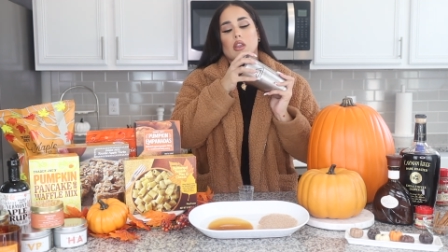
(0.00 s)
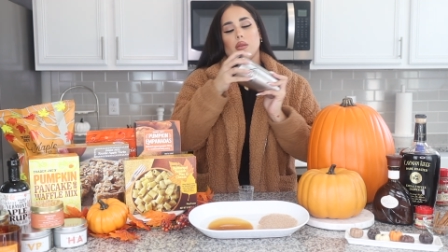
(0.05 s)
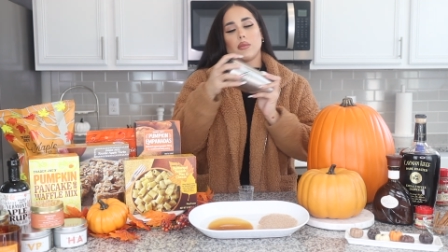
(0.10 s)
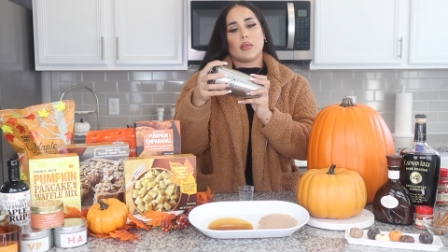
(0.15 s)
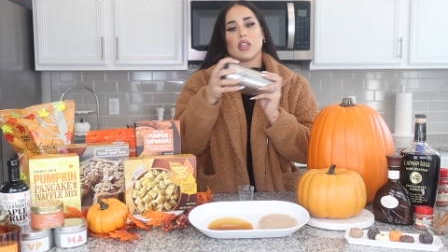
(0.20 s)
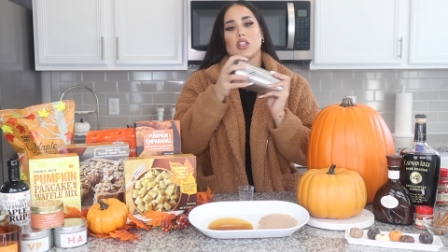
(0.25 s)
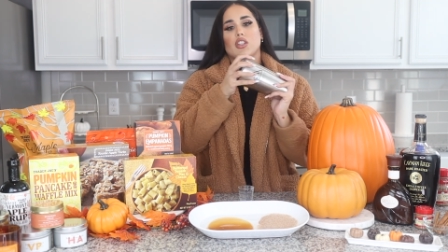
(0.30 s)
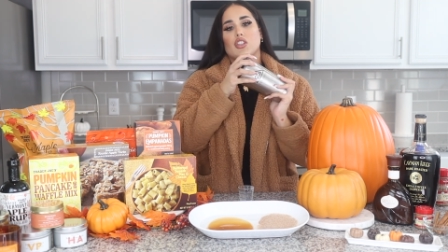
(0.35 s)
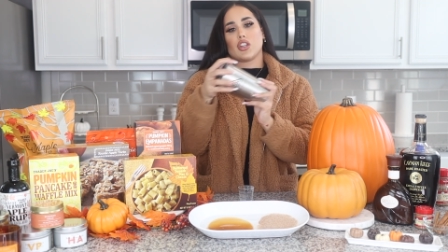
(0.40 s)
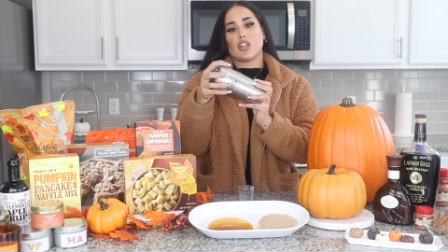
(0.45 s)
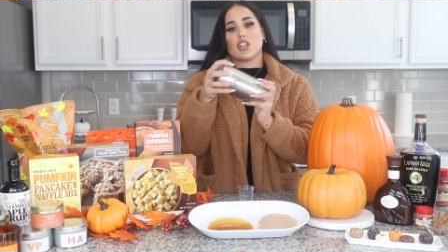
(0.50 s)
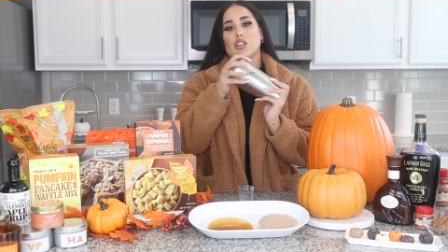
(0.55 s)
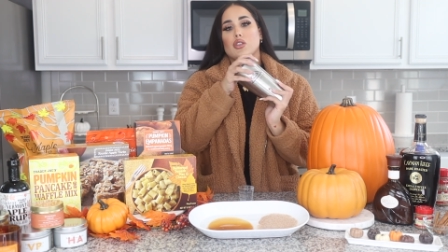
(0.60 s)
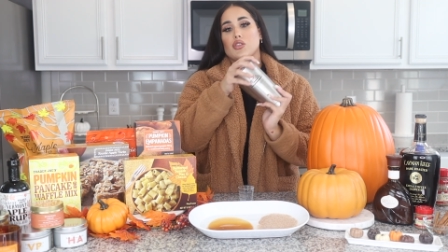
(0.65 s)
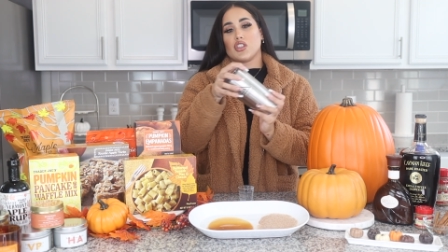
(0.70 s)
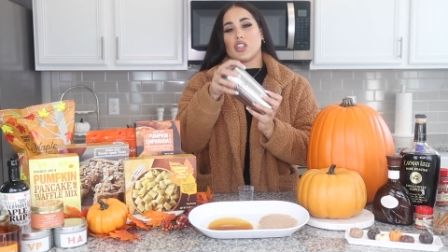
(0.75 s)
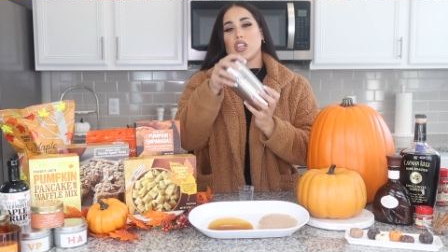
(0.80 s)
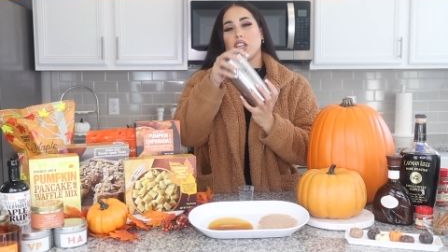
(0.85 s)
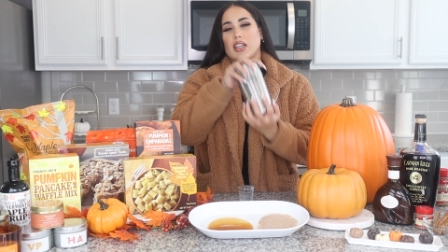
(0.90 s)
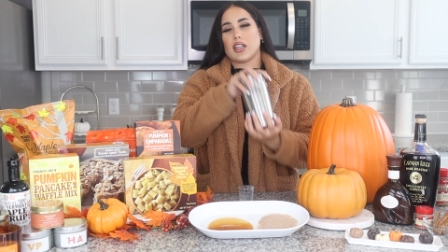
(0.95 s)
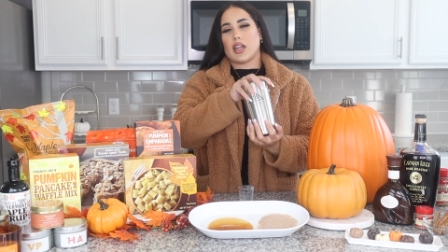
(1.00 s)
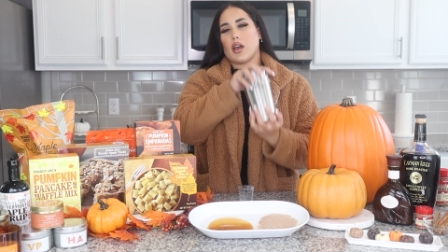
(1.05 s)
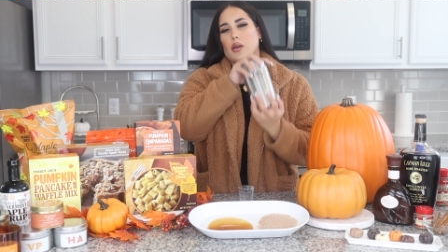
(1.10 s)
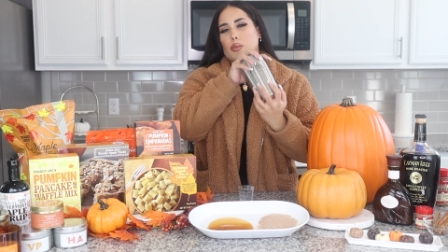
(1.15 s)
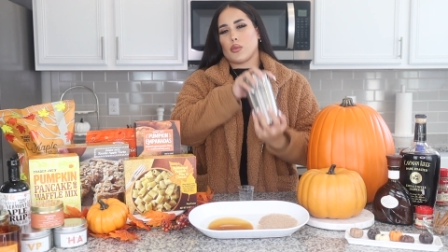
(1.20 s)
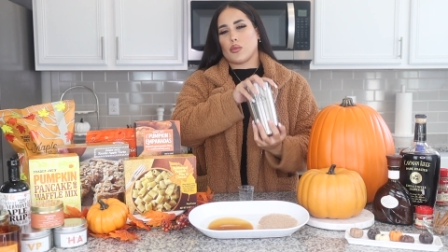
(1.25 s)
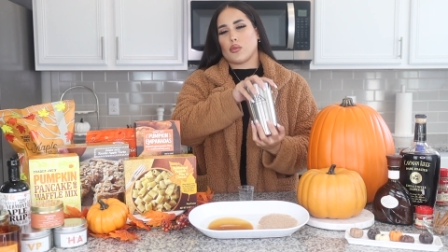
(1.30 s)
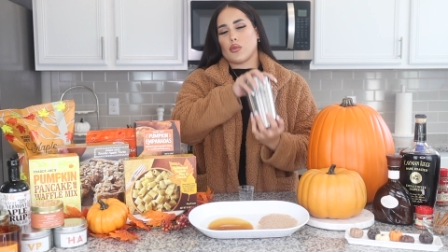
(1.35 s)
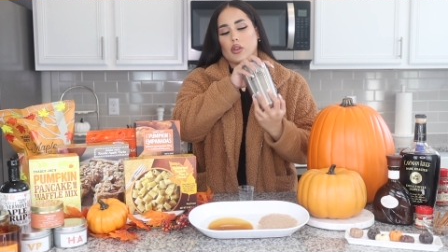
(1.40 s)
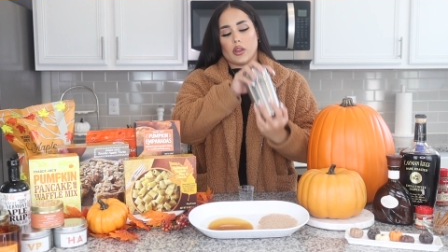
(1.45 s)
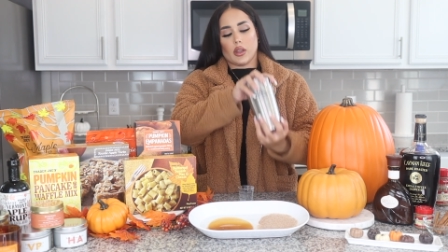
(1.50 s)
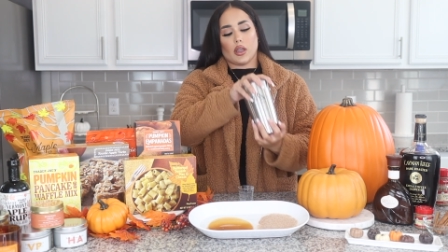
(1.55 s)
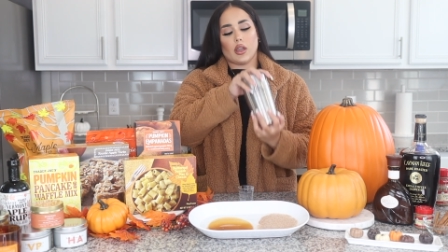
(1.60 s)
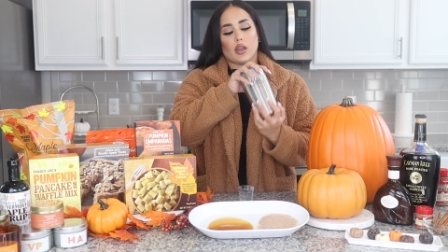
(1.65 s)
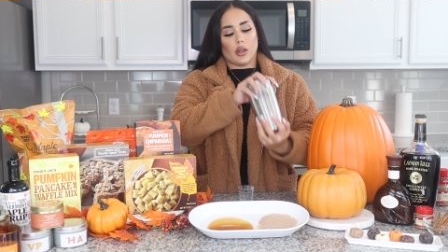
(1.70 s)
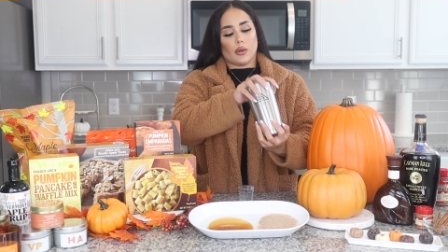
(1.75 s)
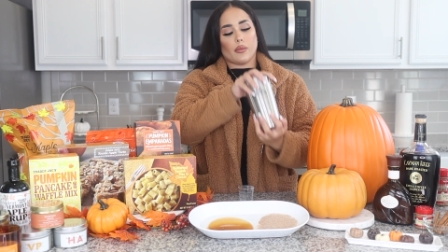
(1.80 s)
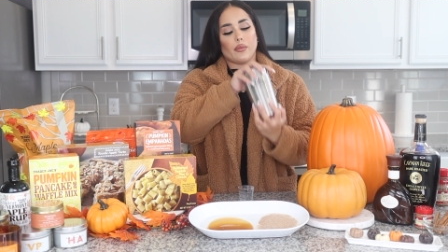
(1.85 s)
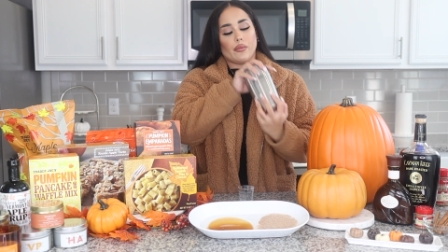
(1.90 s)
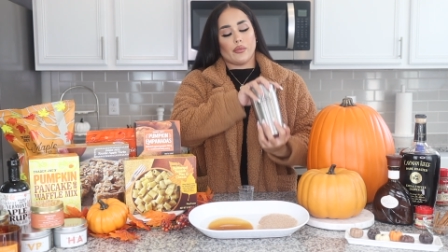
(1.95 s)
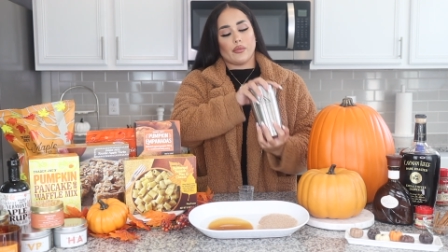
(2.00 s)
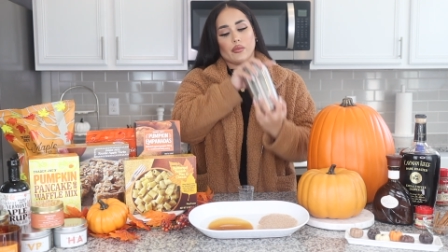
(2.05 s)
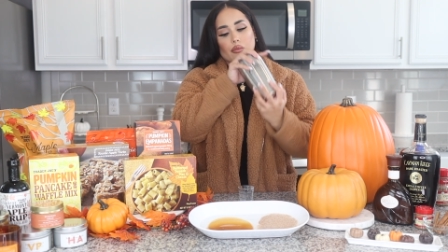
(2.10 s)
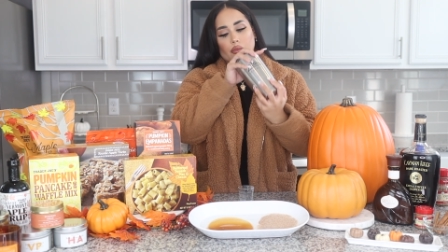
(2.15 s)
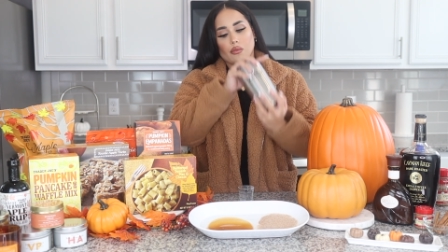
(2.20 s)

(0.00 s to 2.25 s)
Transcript: Make sure you shake it up really good.